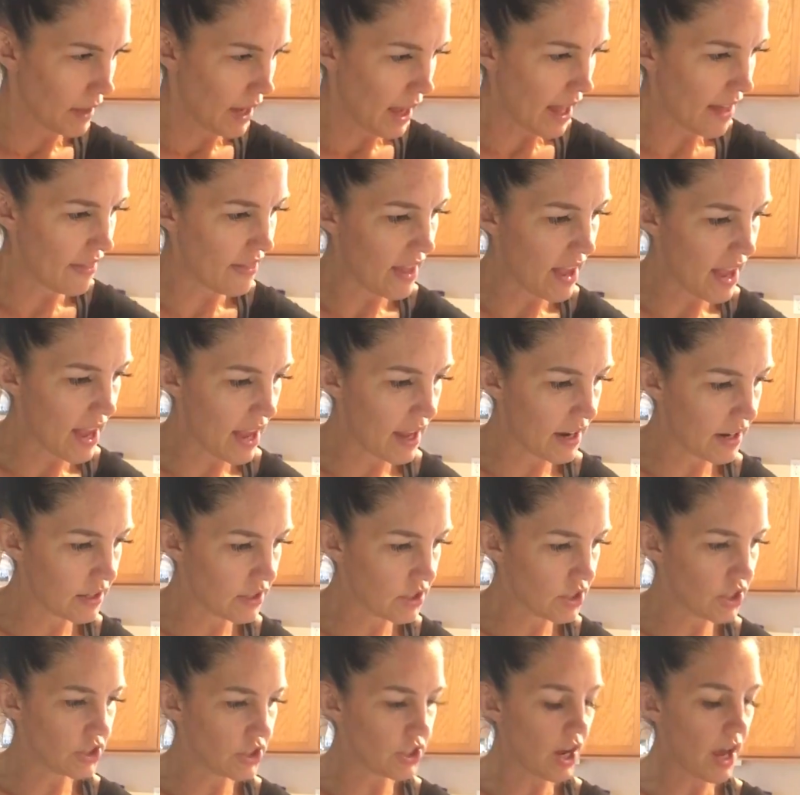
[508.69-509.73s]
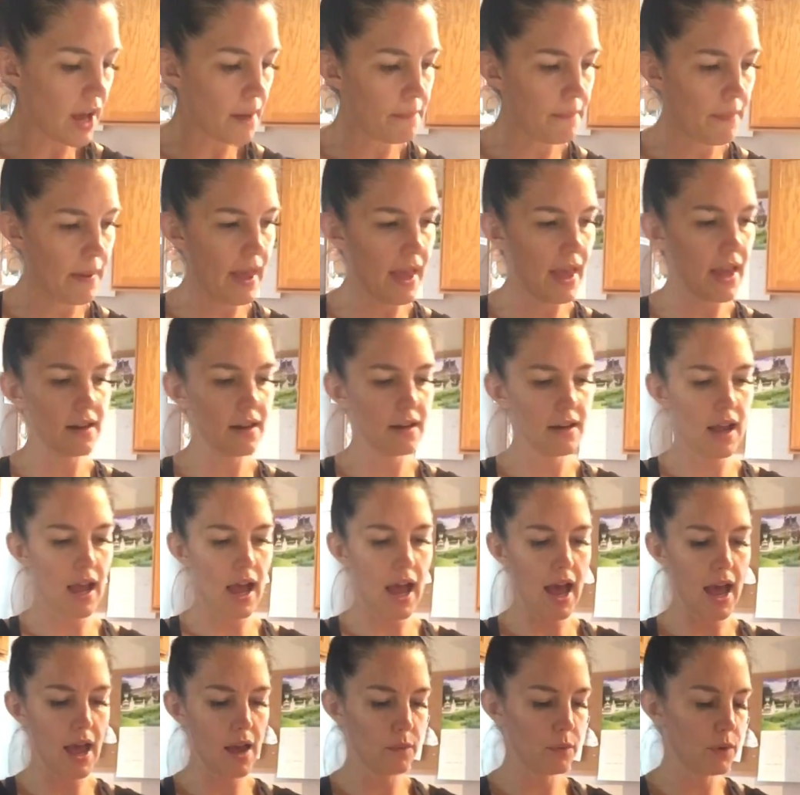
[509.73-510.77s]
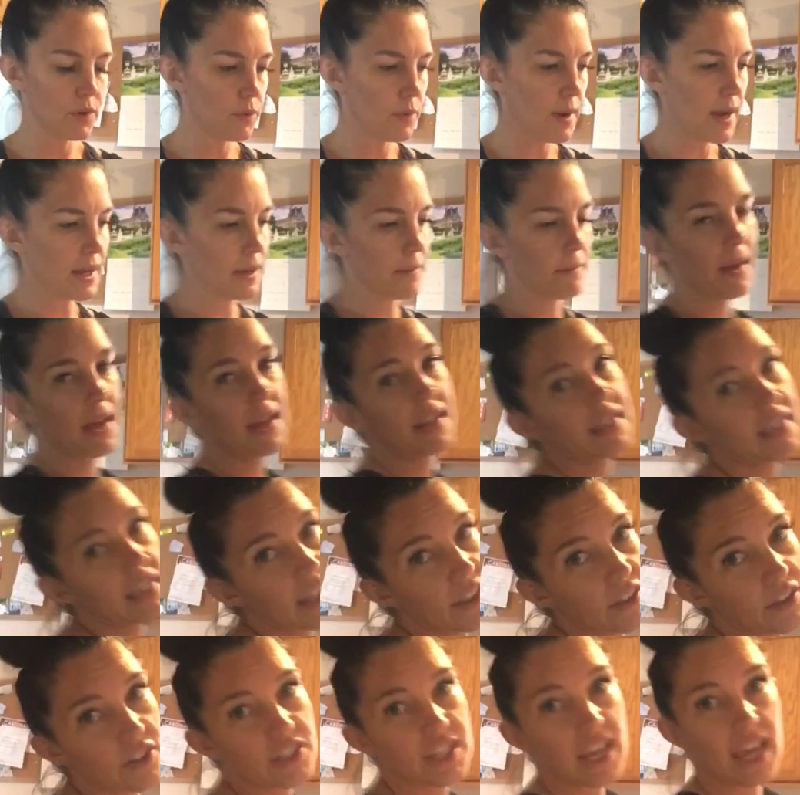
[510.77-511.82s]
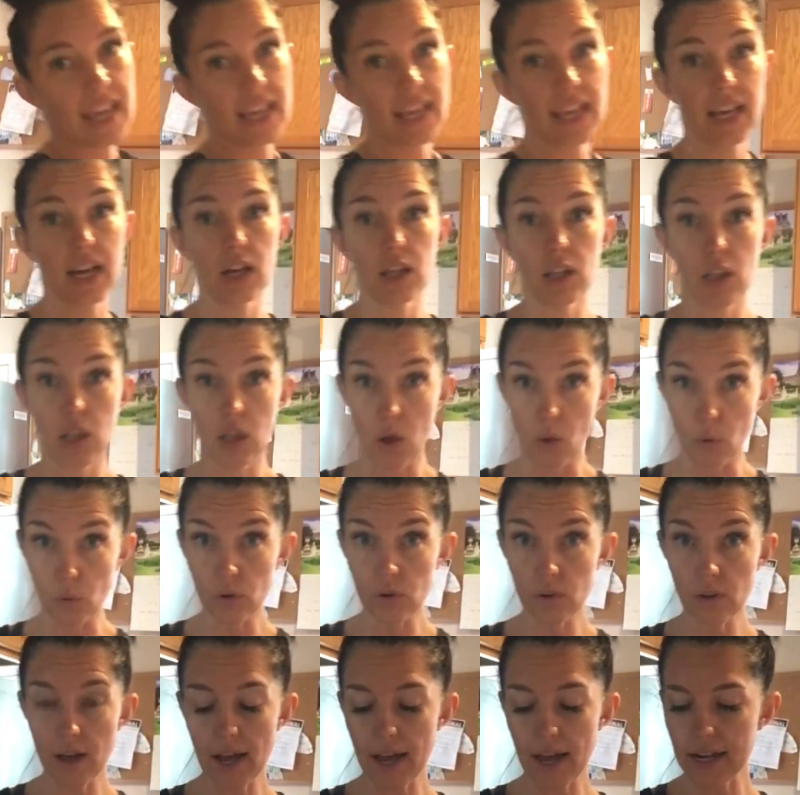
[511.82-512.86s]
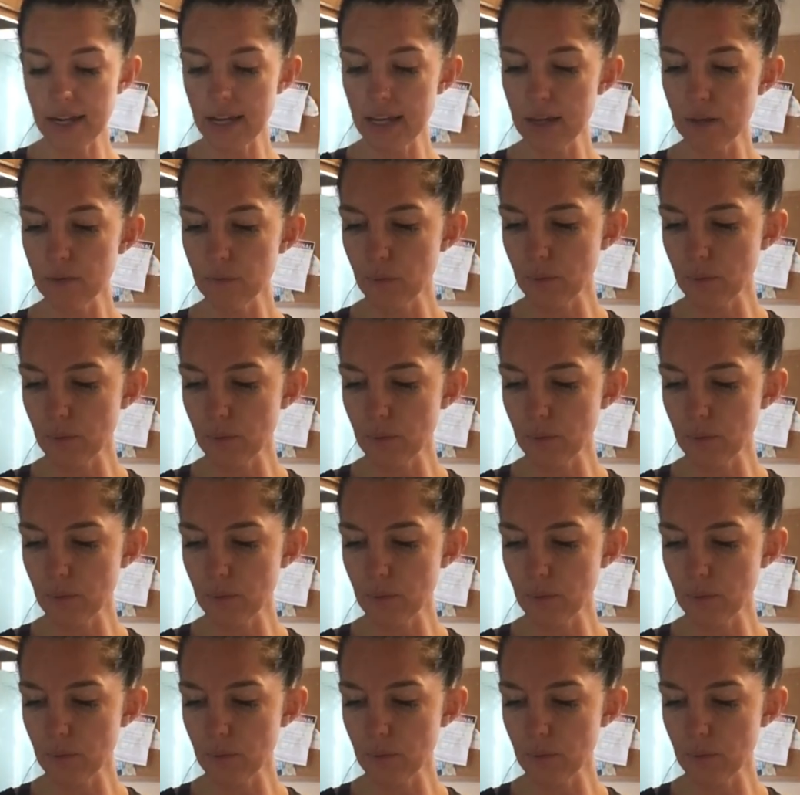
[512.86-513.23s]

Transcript: And then to top it, I would recommend either taking a local honey.